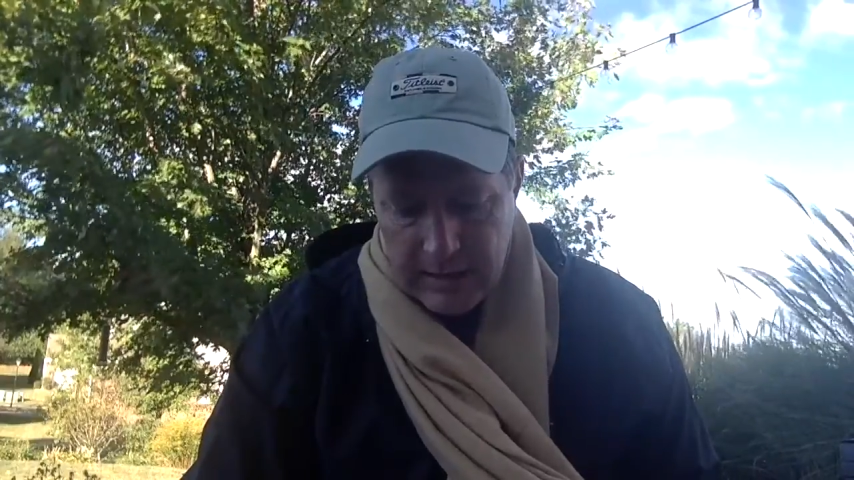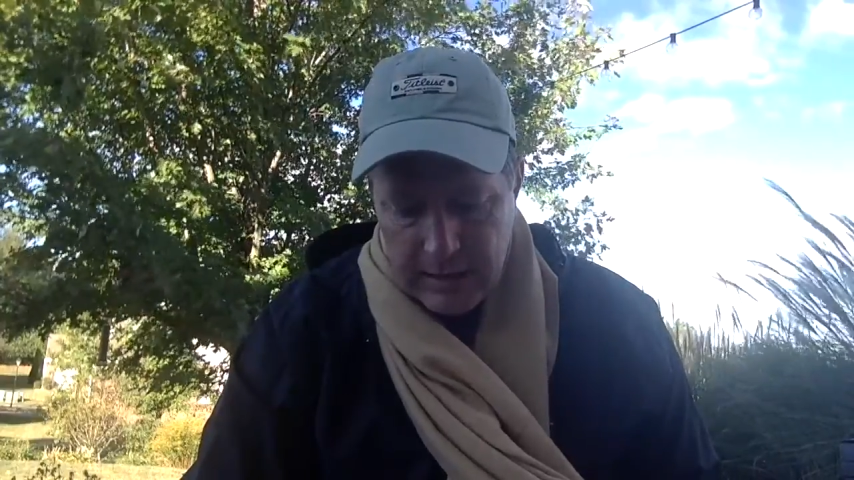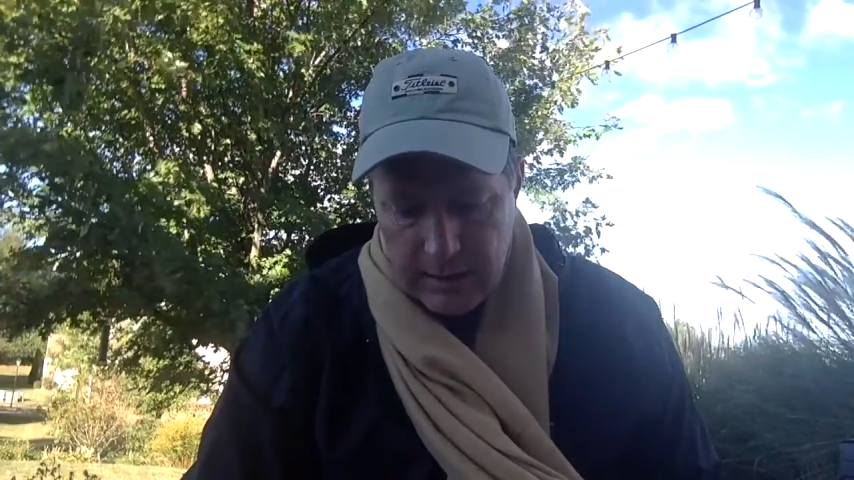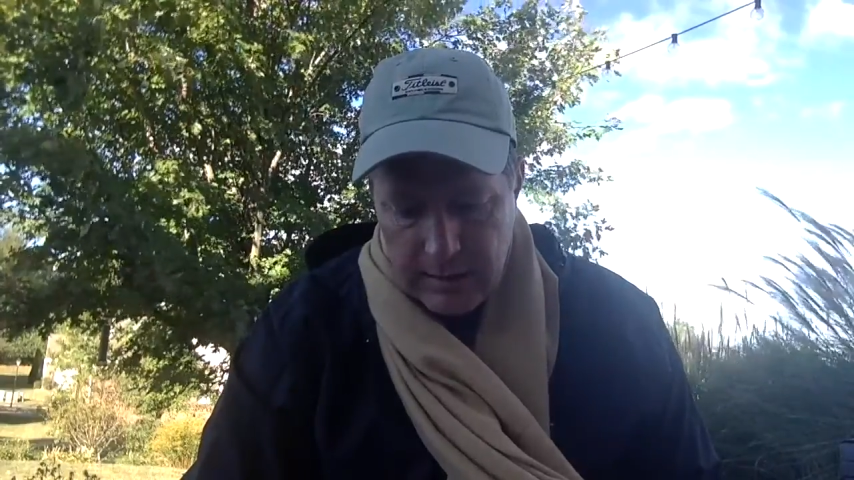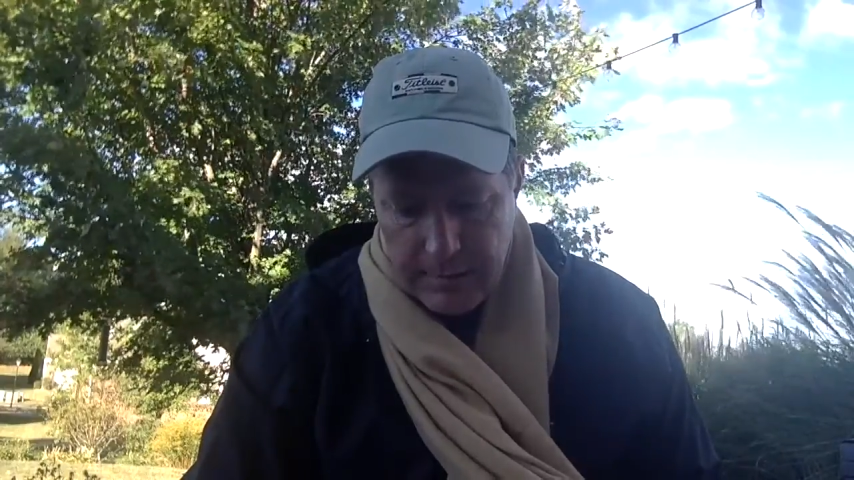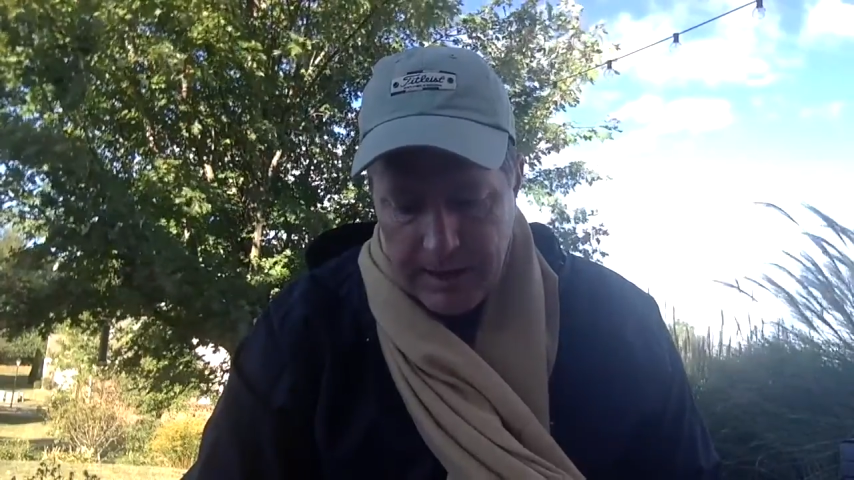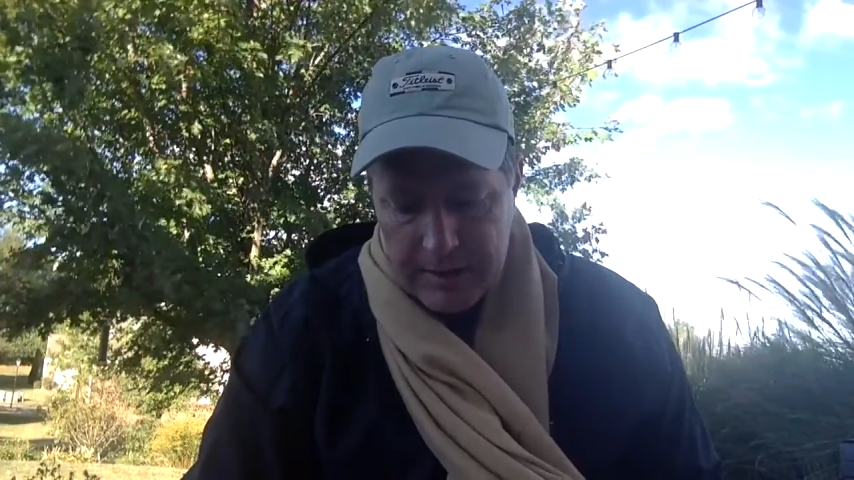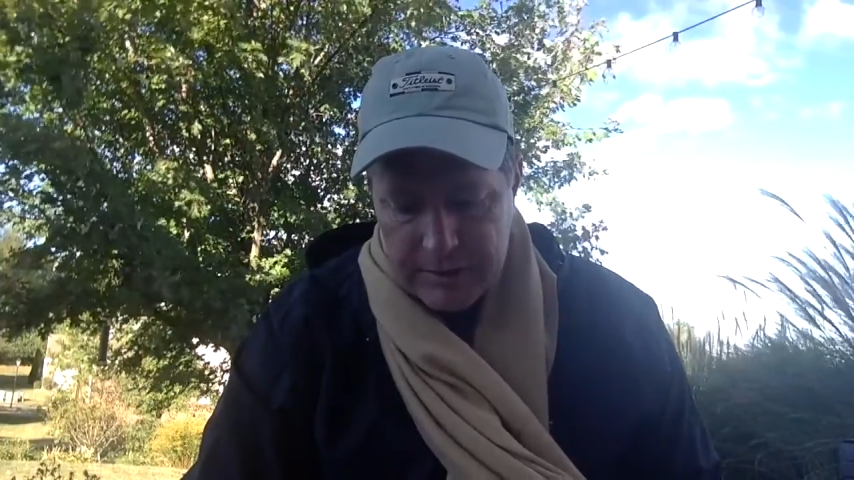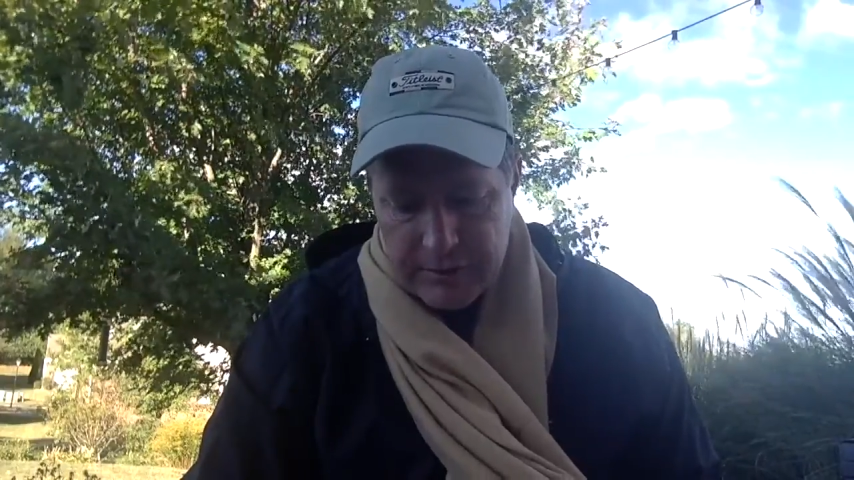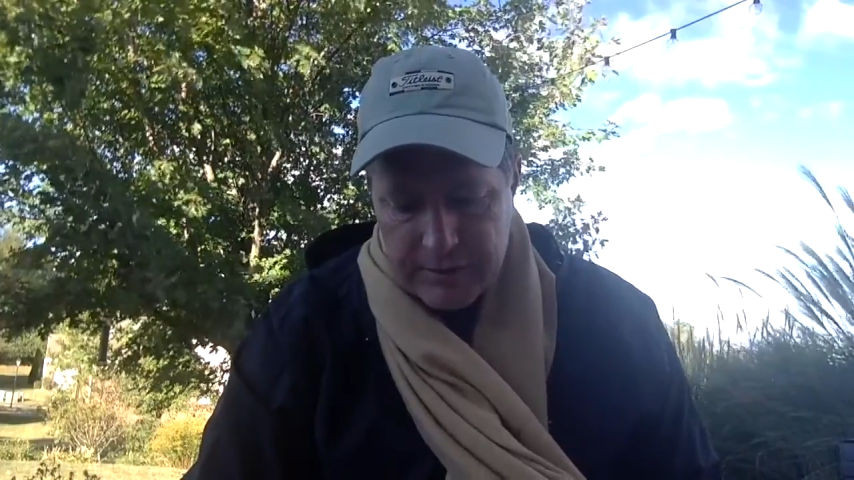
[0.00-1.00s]

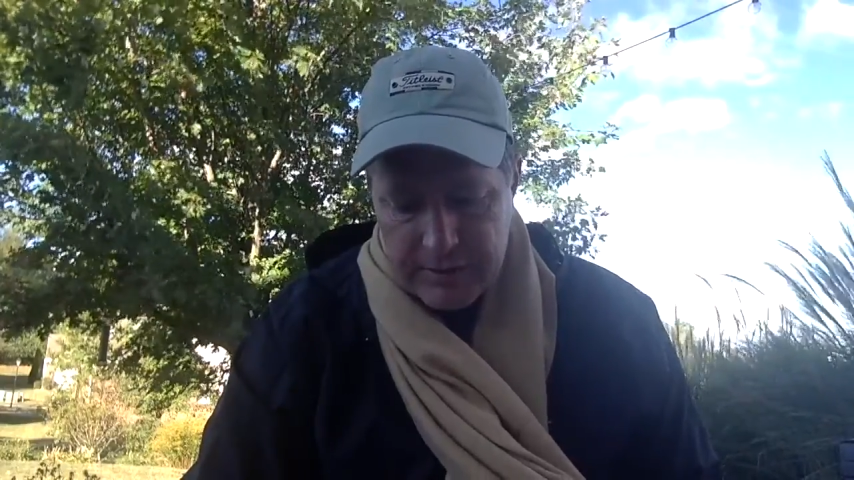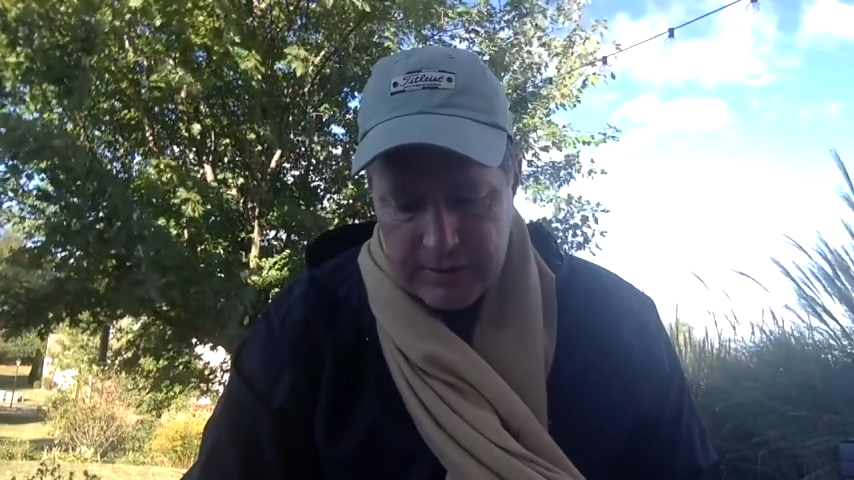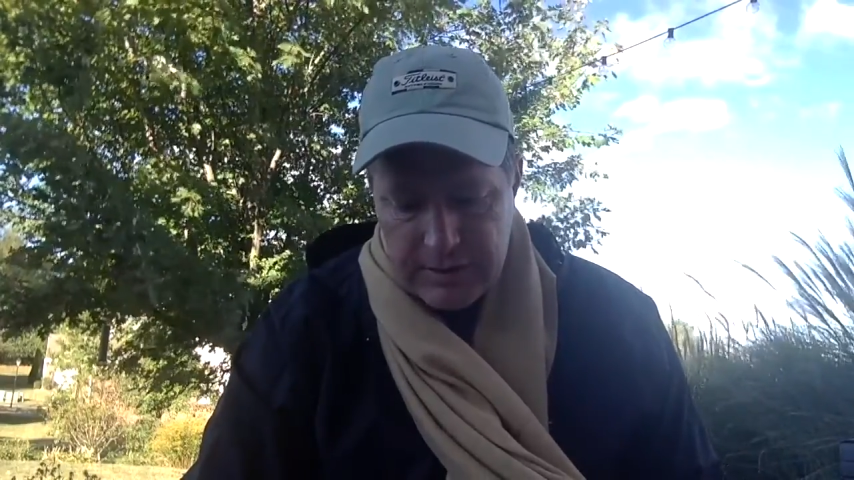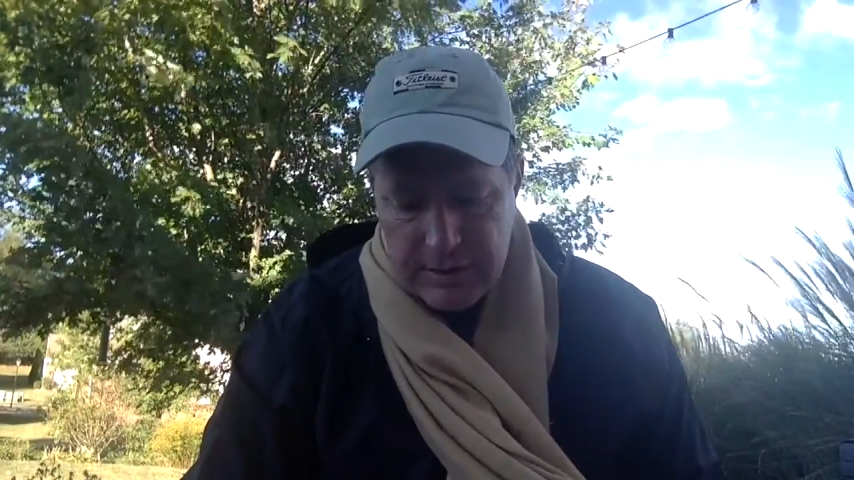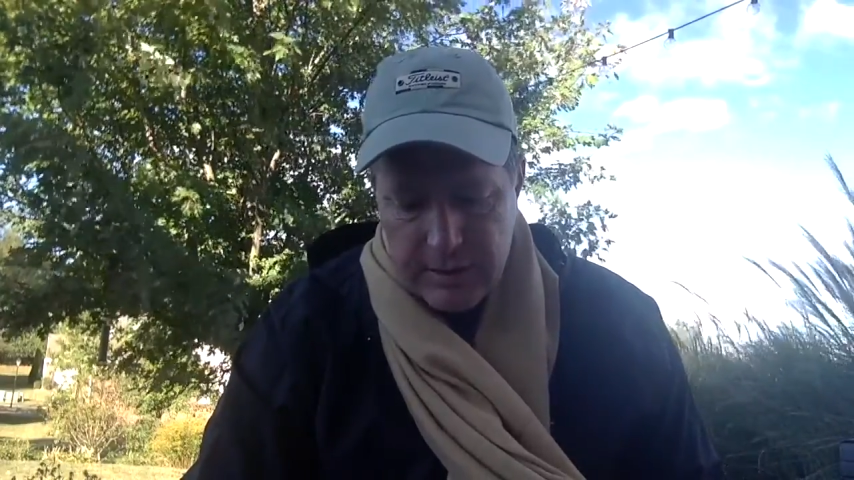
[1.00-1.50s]
apostrophes.